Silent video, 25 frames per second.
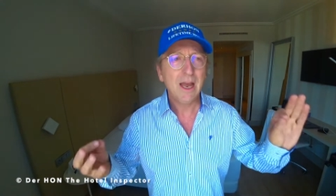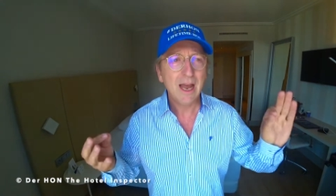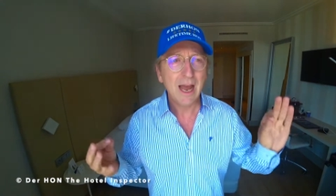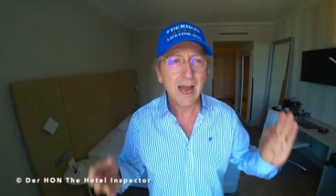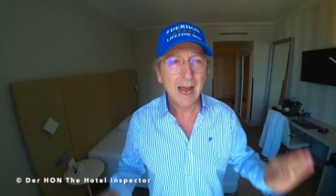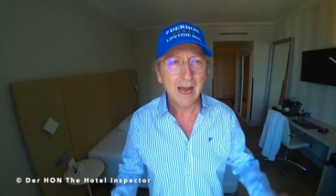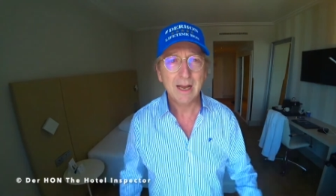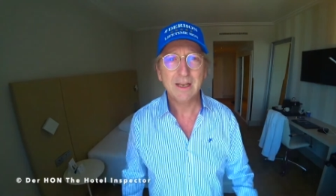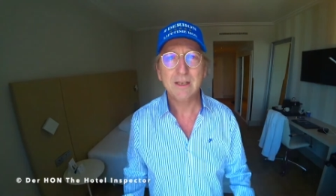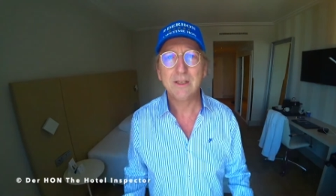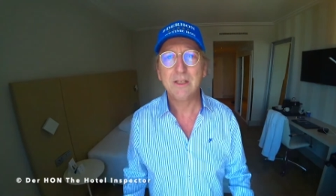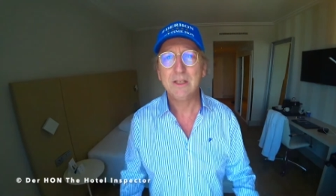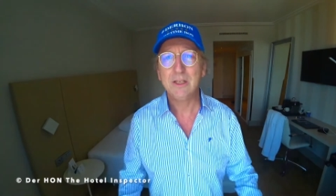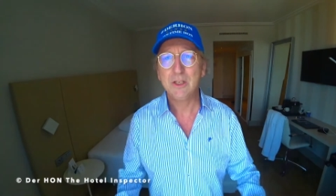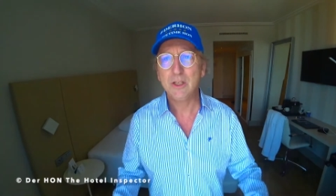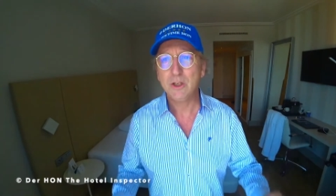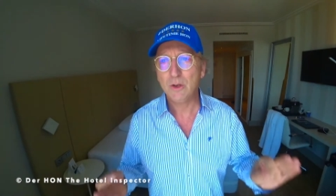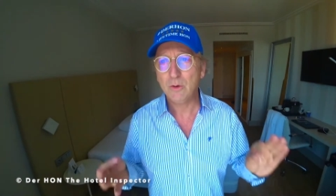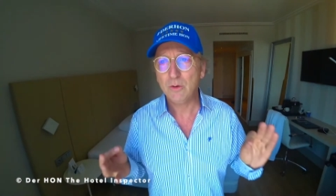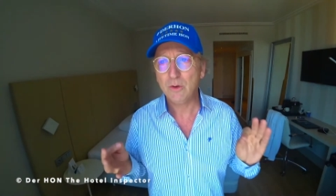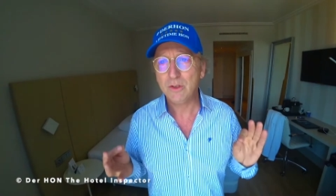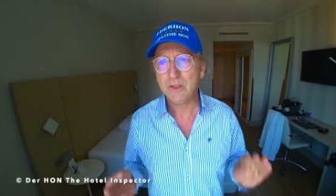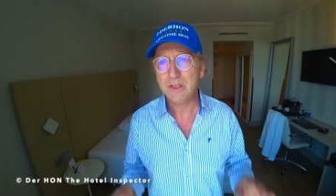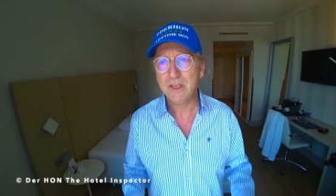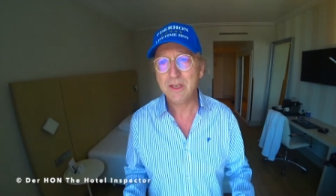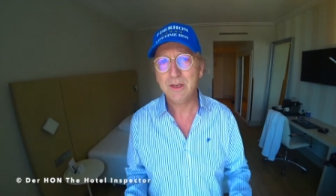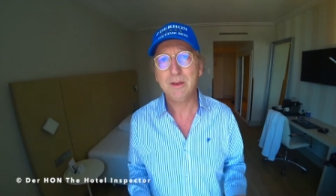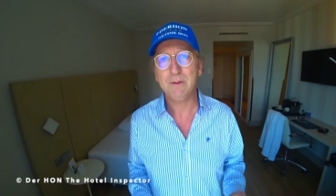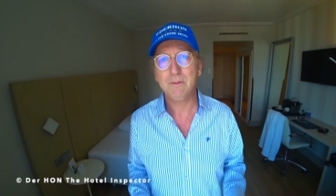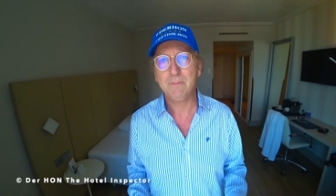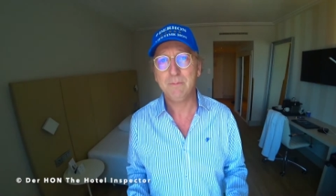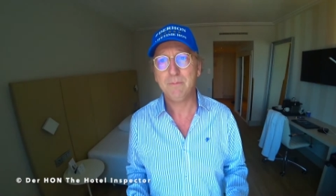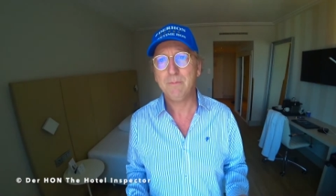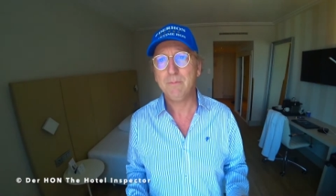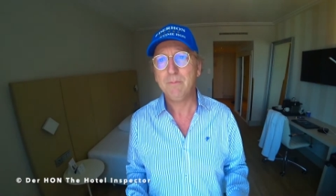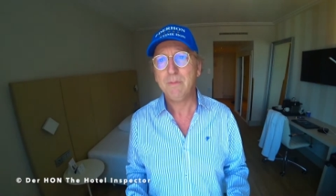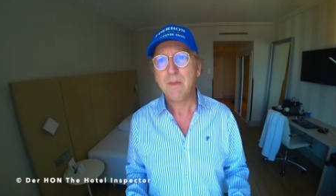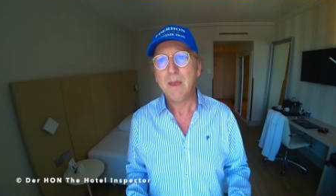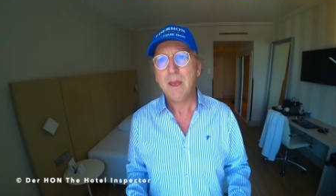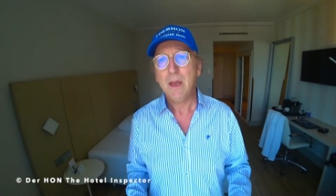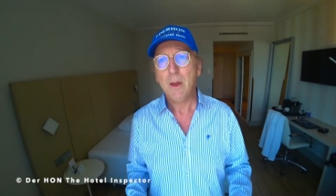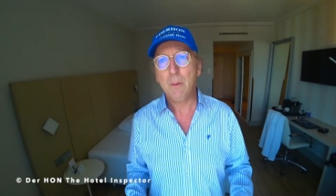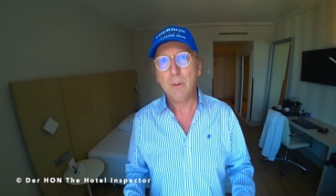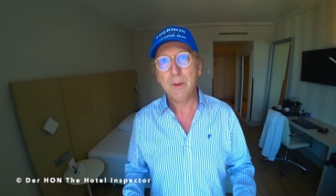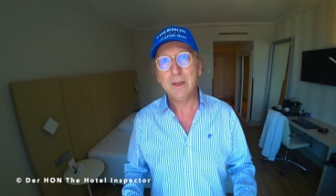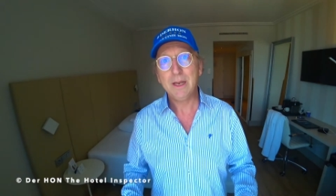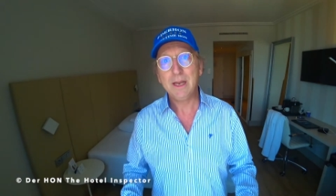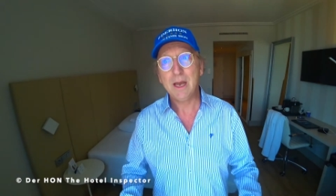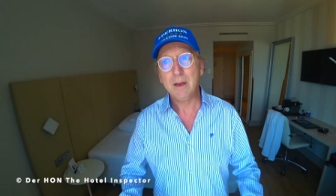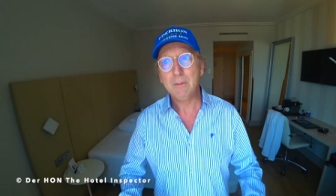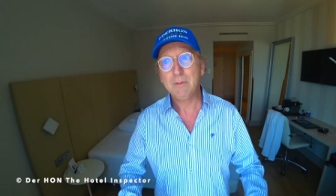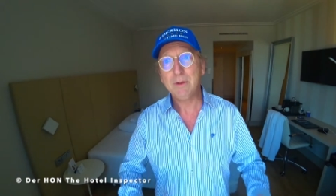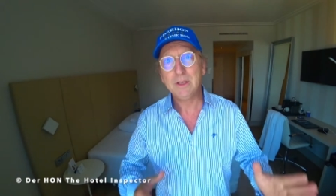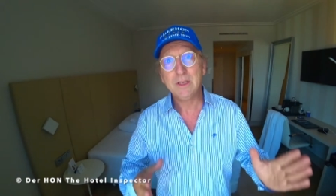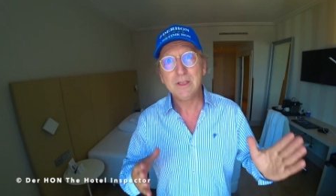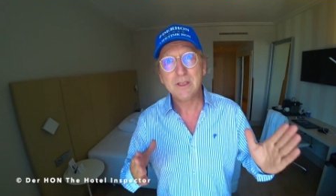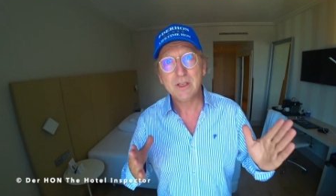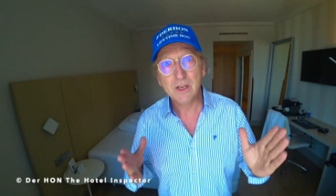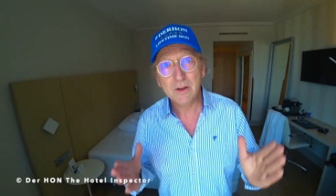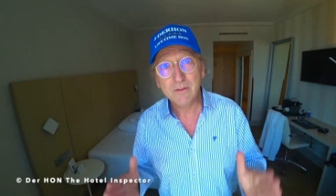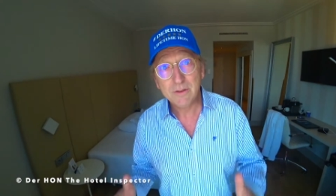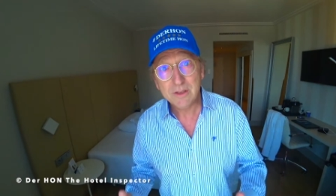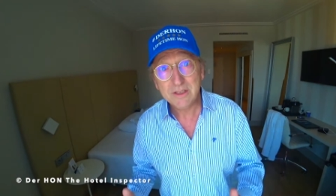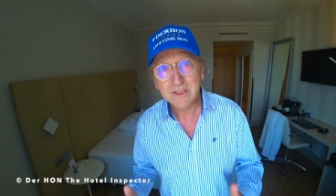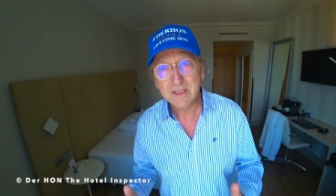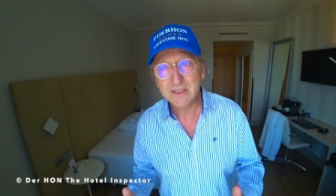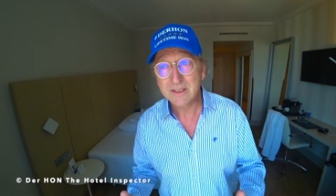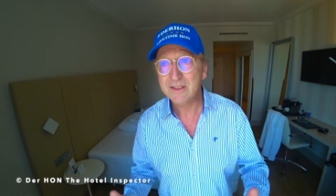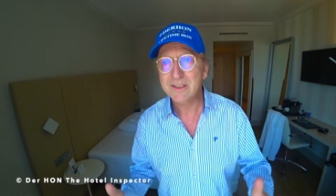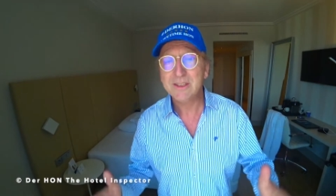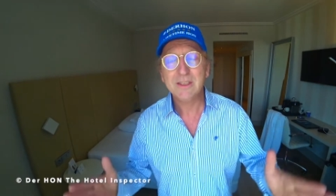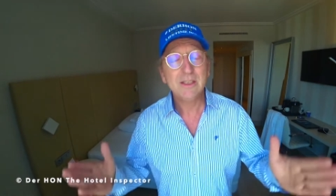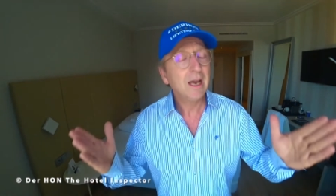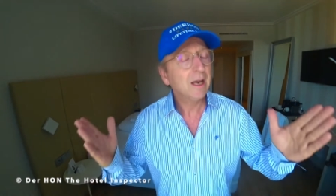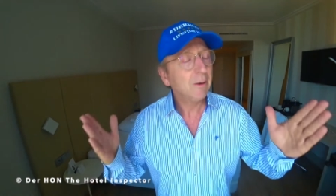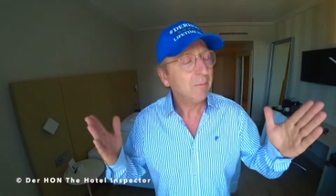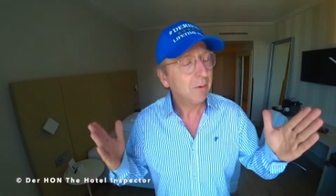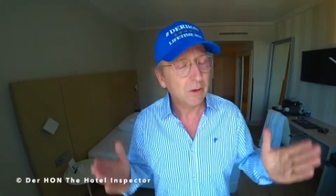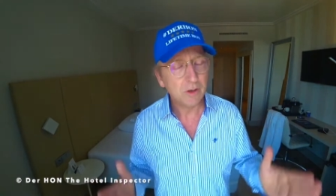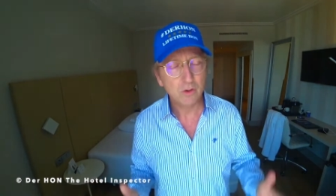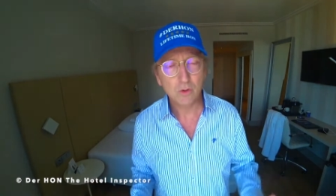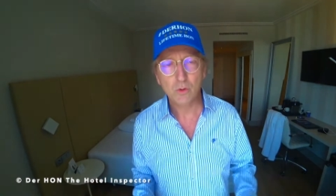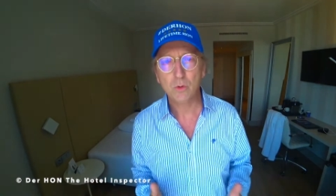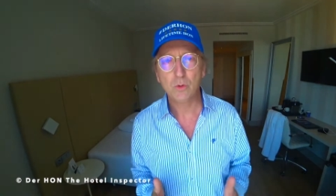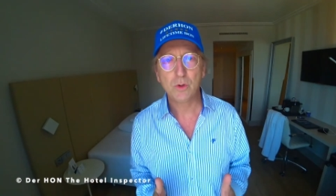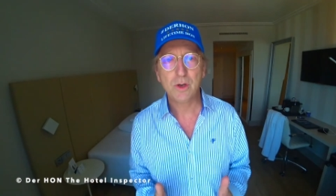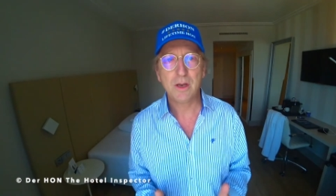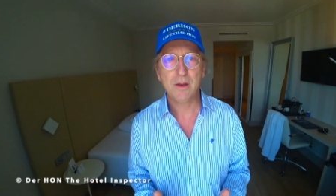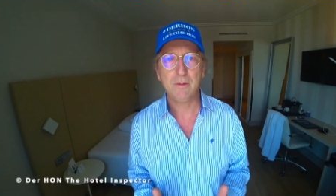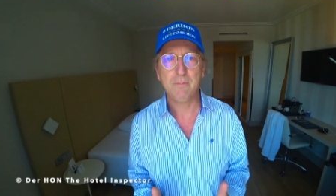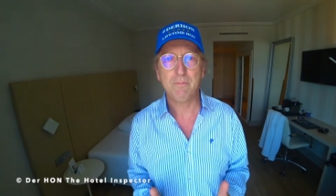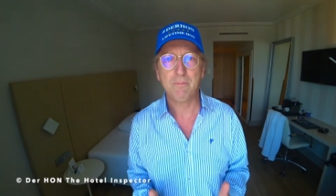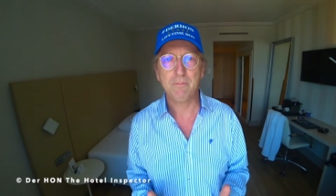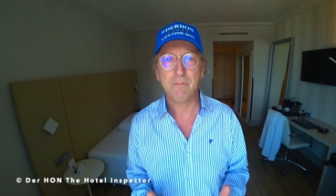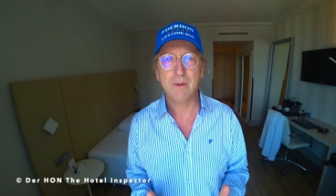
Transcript: and security. When it comes to service, it's the same story.